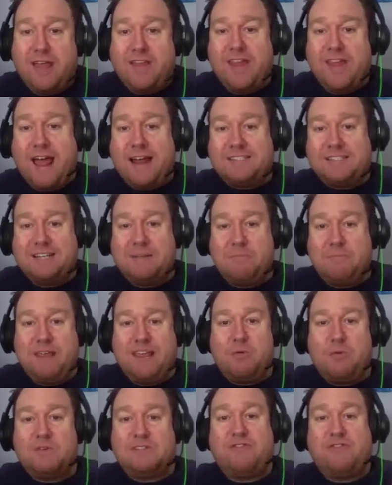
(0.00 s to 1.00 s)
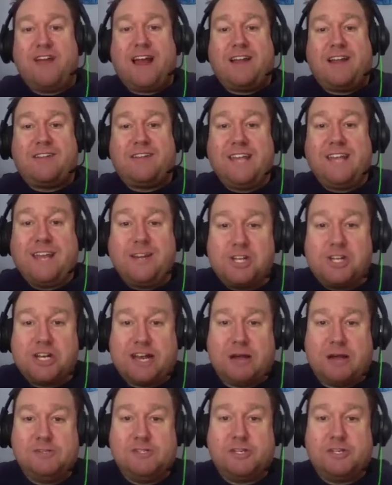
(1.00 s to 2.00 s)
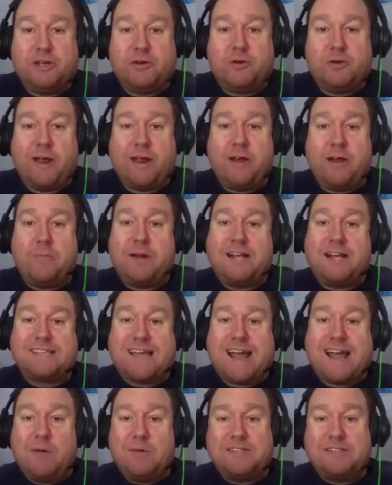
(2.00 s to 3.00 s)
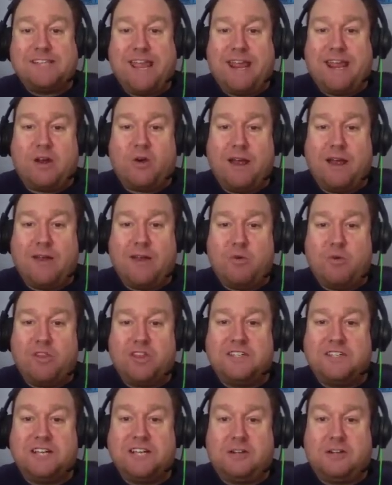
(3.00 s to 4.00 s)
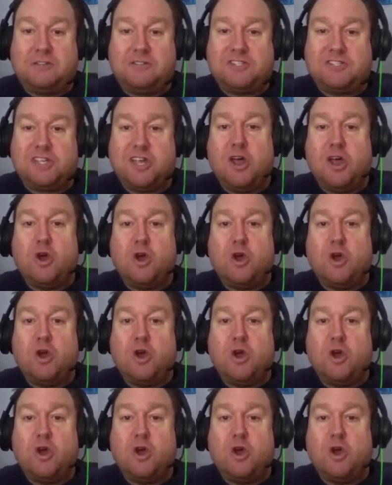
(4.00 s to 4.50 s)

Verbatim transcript: That to me was validation I was a good writer because I was hanging around with adults